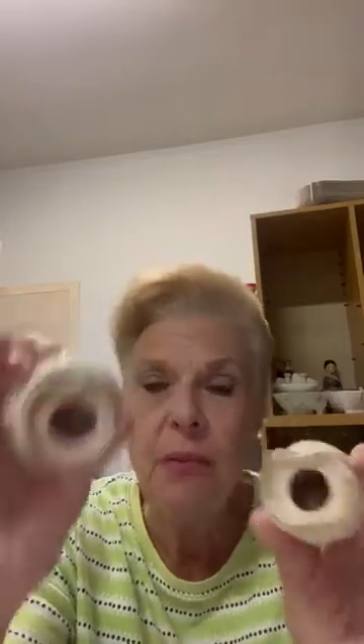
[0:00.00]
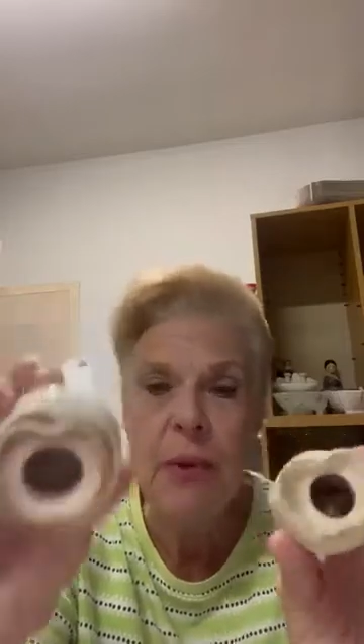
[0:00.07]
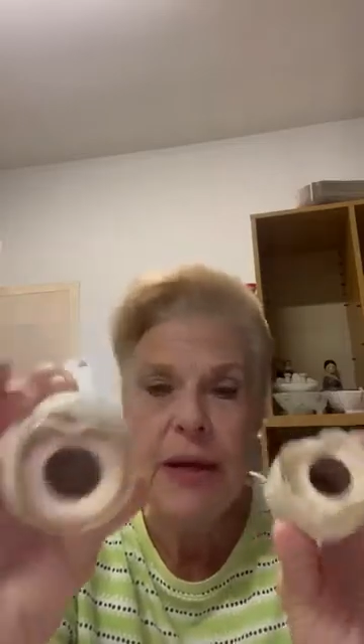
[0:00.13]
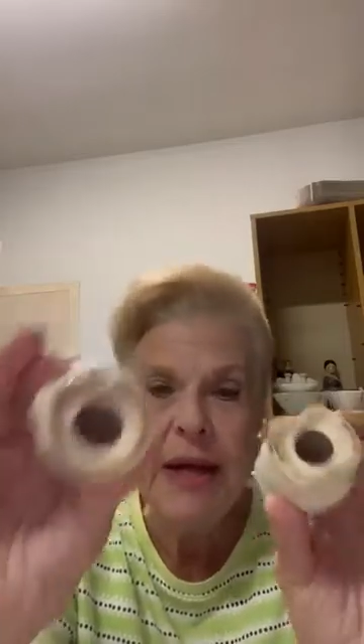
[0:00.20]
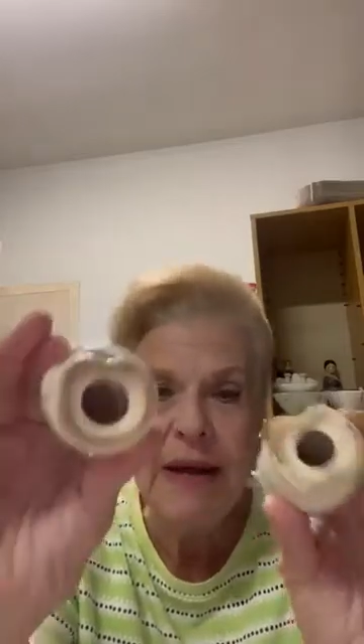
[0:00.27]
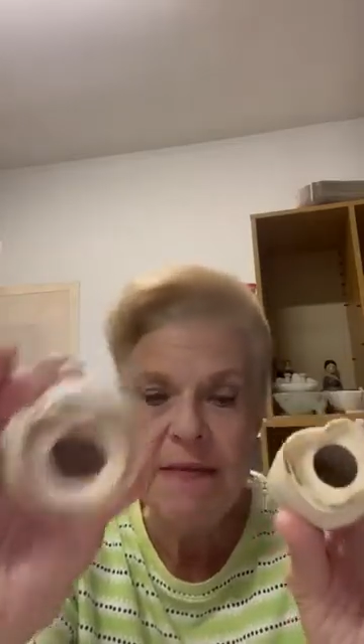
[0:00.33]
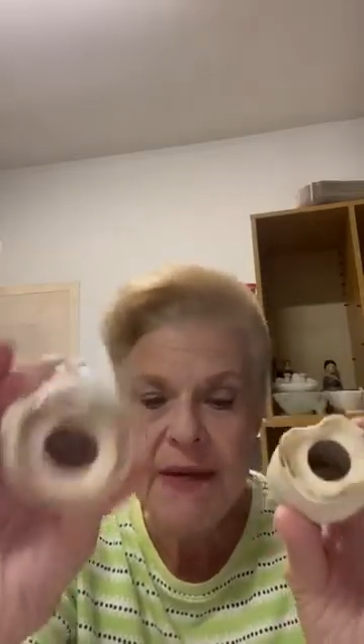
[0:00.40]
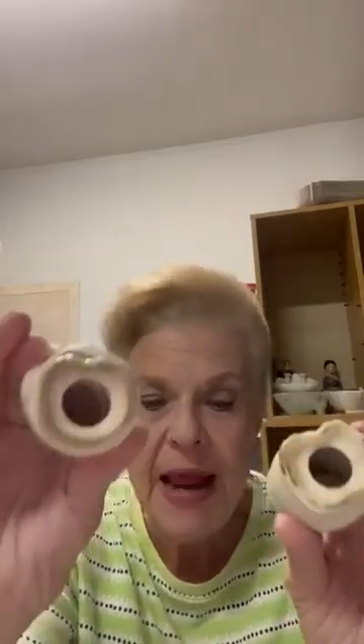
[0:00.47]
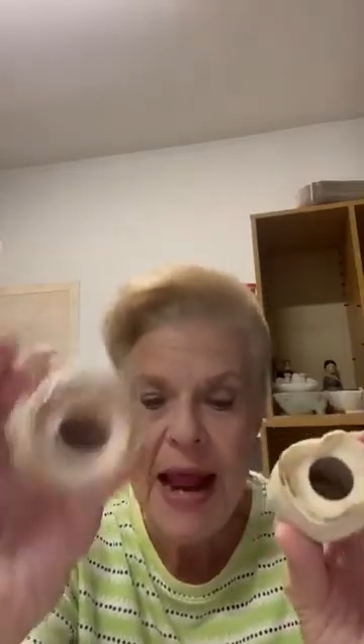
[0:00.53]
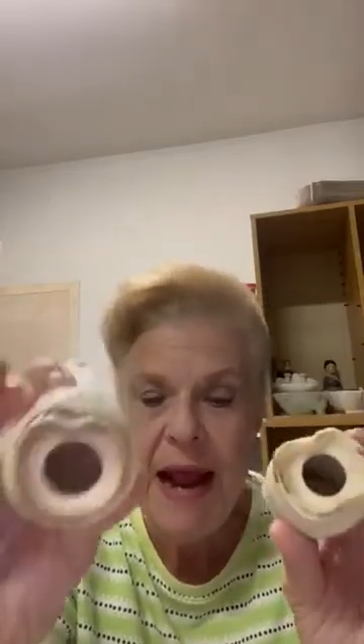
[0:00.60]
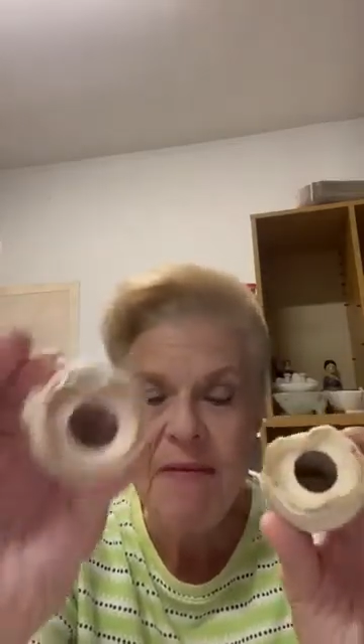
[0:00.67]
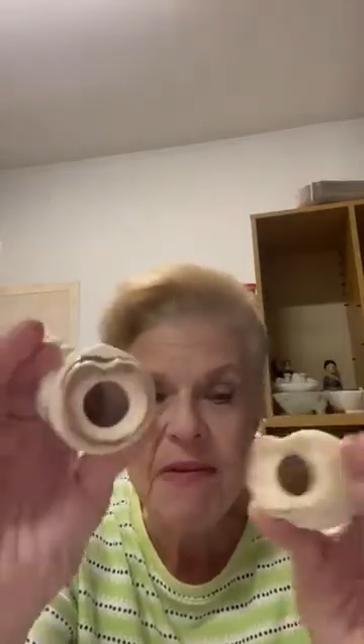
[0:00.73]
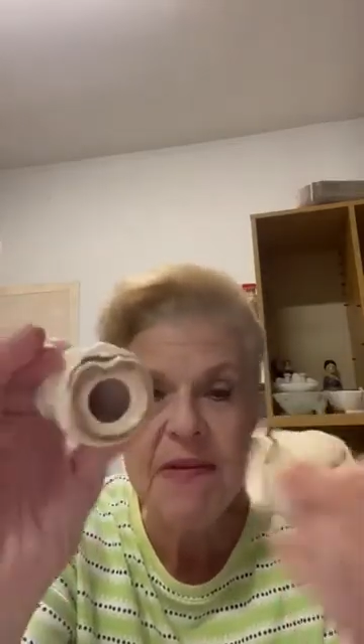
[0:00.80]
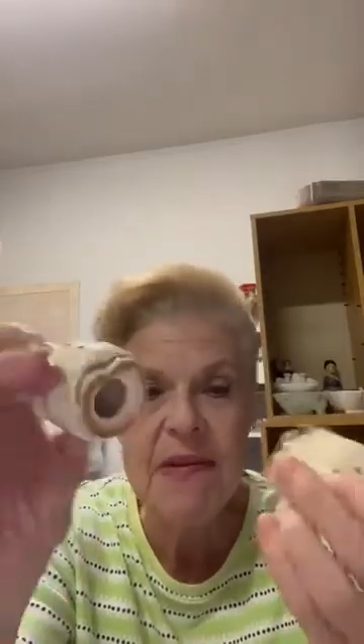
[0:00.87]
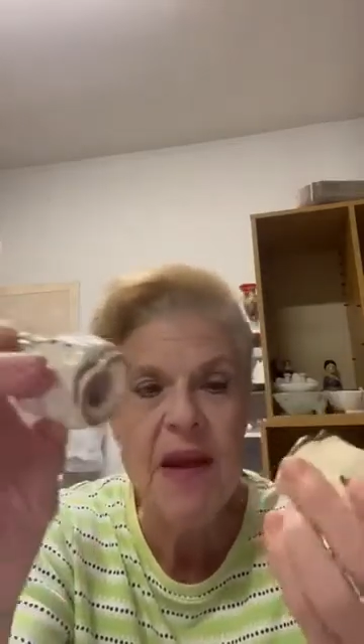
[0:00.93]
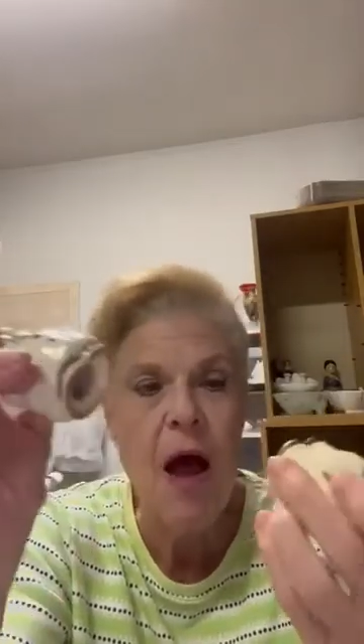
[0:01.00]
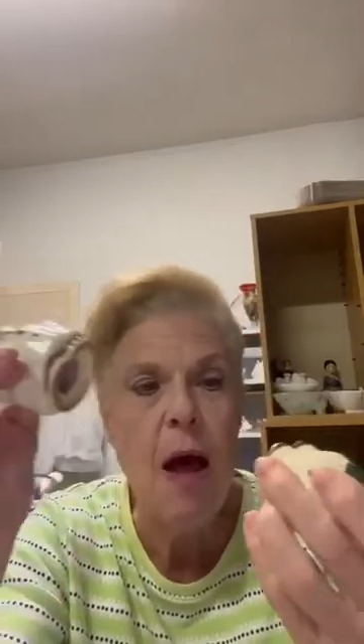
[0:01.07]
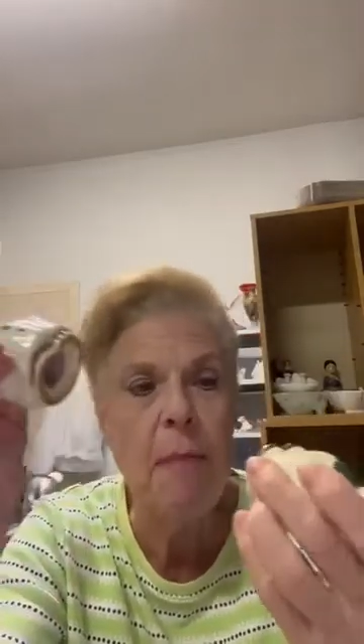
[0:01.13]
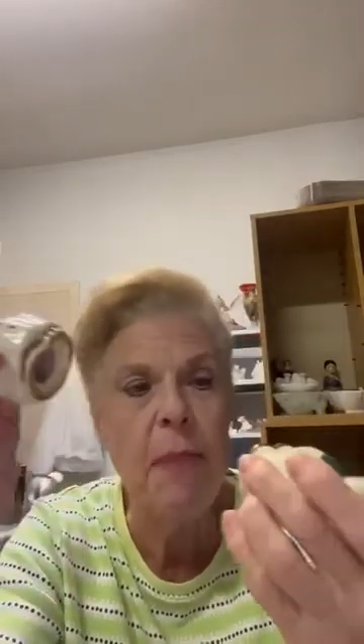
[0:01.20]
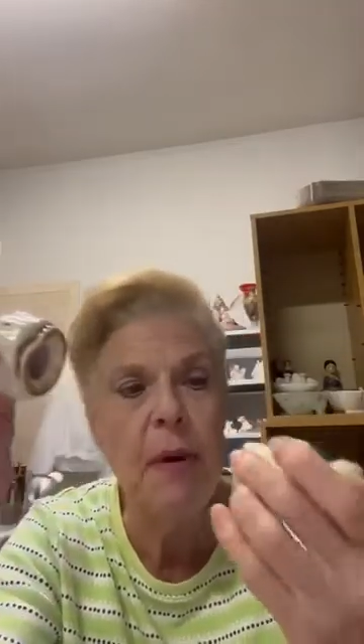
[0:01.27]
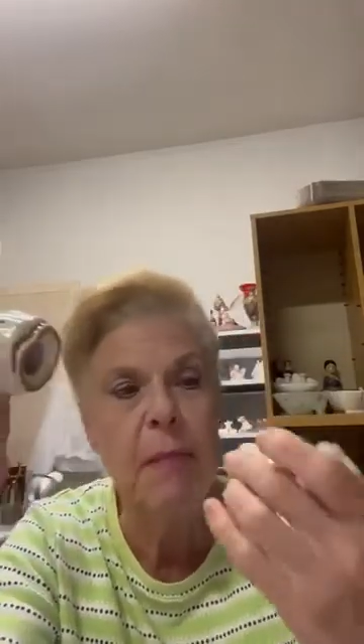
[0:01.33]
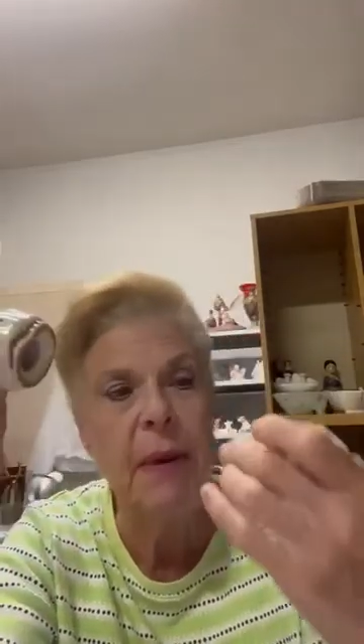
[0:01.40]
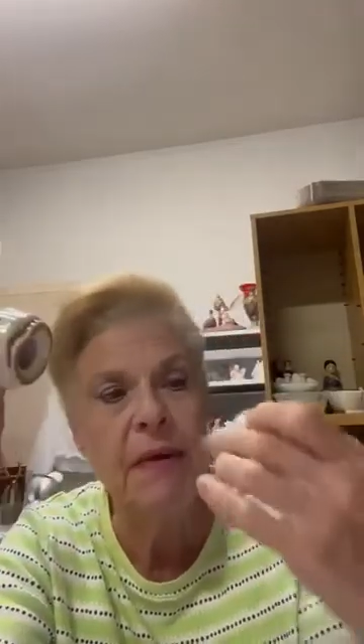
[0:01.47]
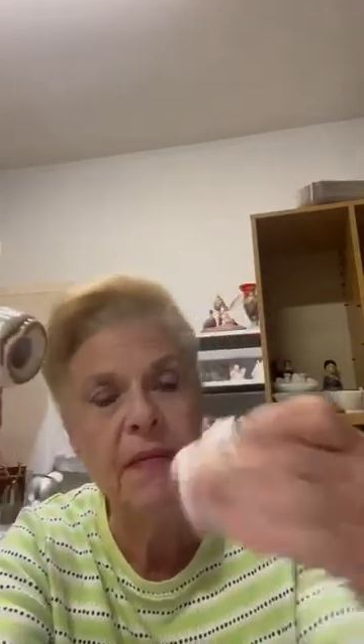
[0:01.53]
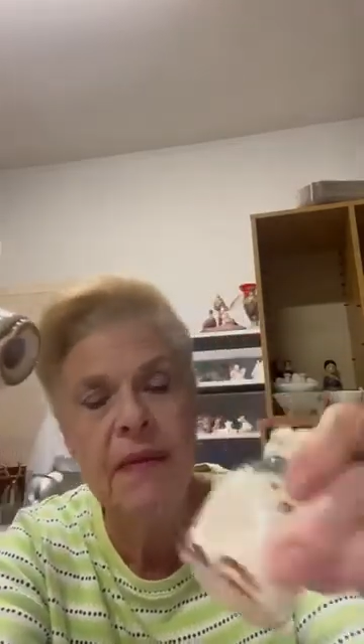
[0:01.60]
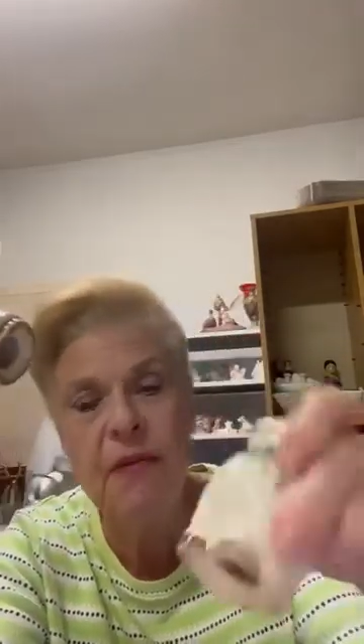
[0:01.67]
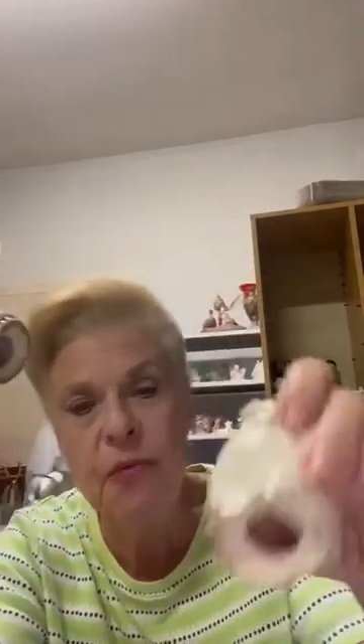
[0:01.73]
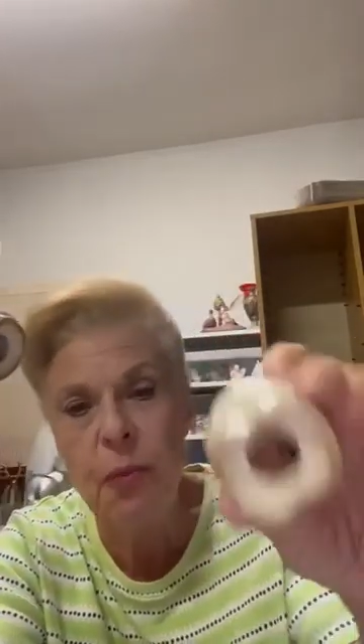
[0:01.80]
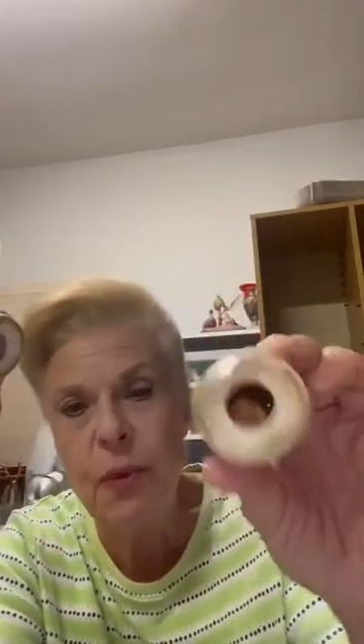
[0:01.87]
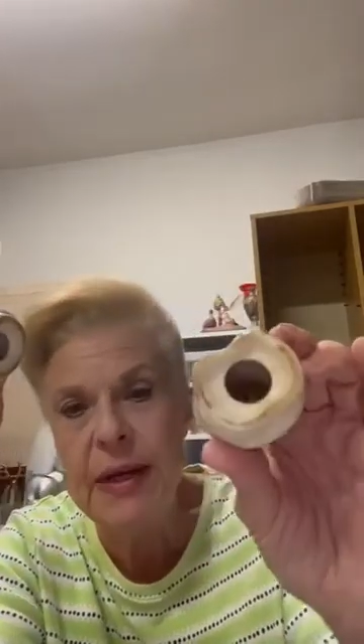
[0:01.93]
one doesn't have a stopper, but
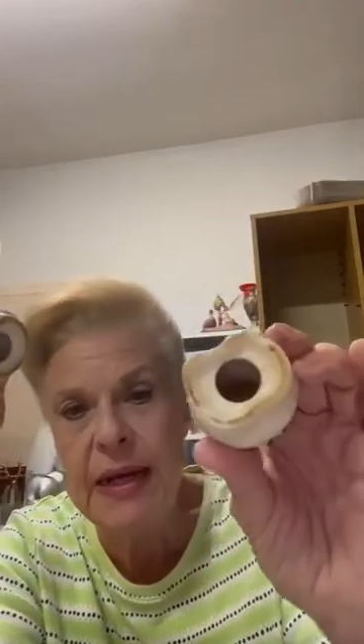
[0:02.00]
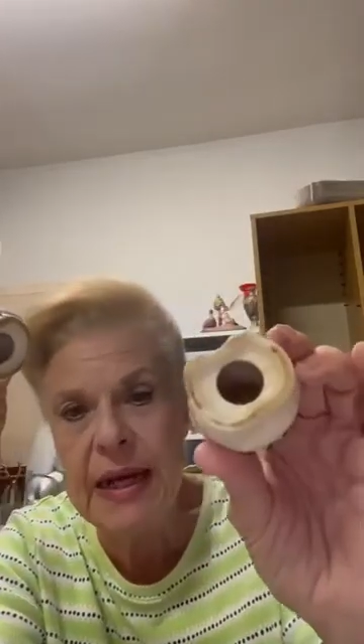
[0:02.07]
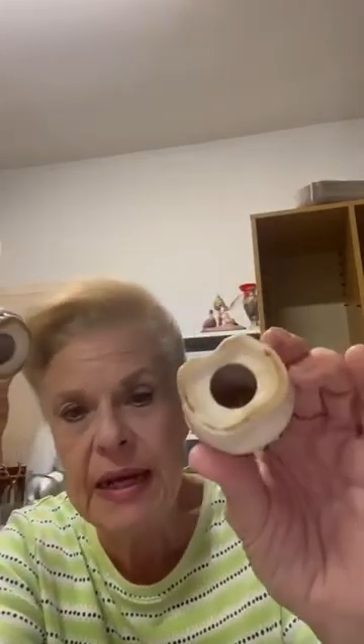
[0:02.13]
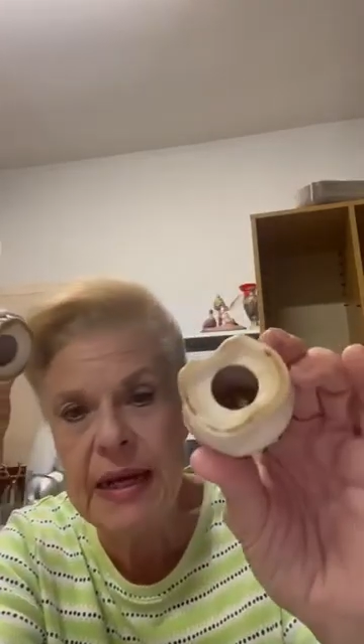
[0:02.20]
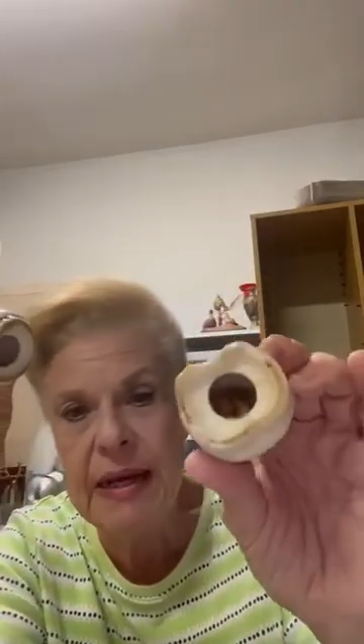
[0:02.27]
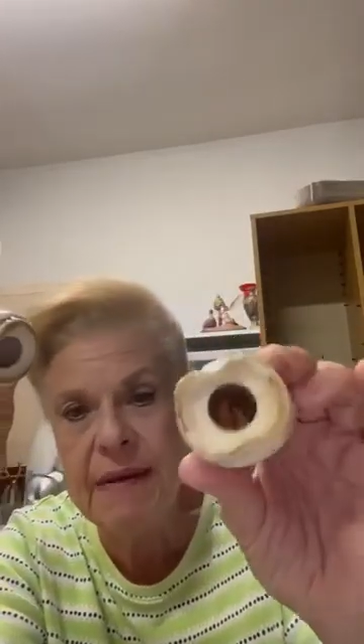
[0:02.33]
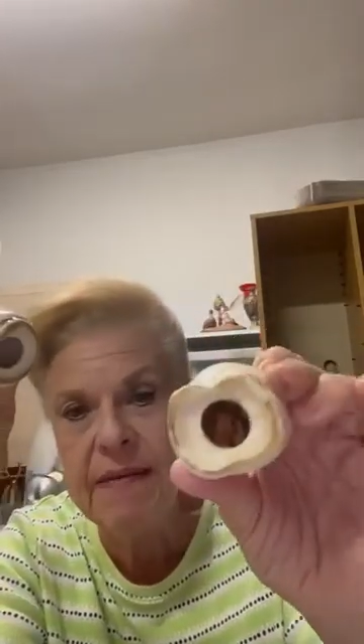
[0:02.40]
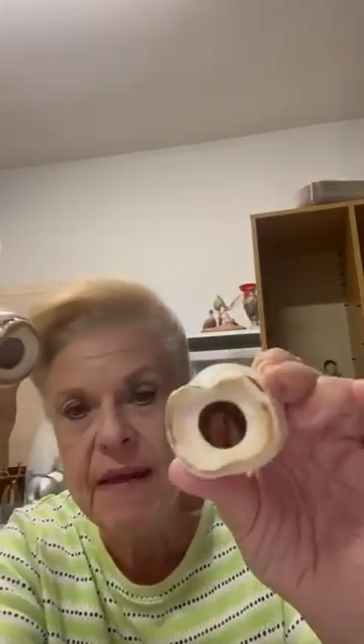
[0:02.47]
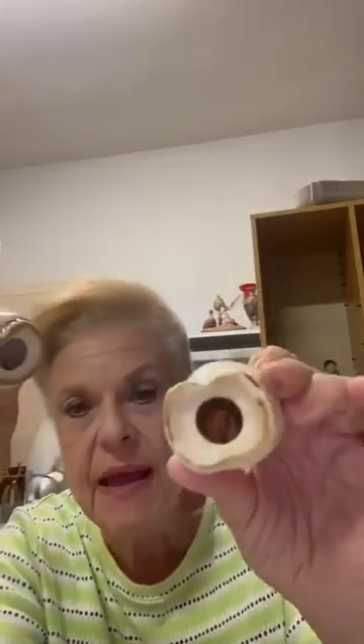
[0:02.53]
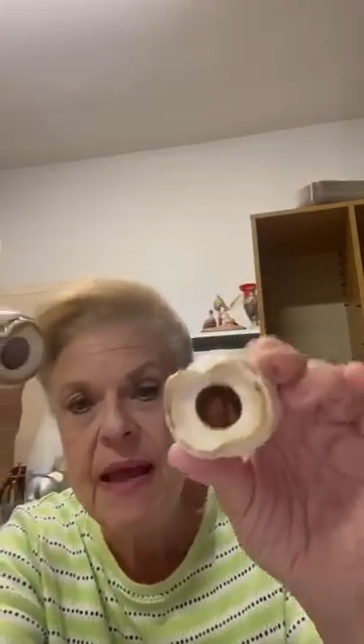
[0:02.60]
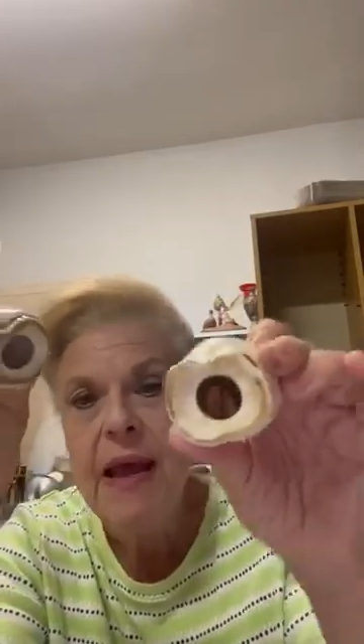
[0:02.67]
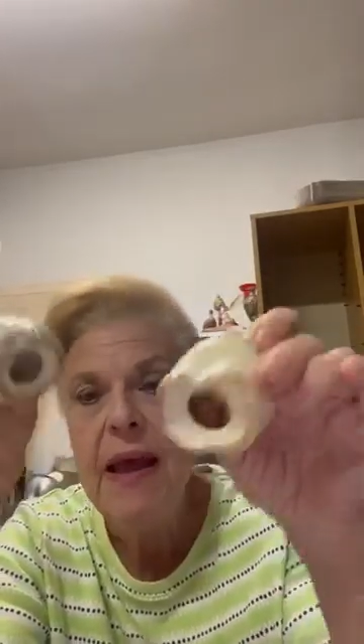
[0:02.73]
this one does.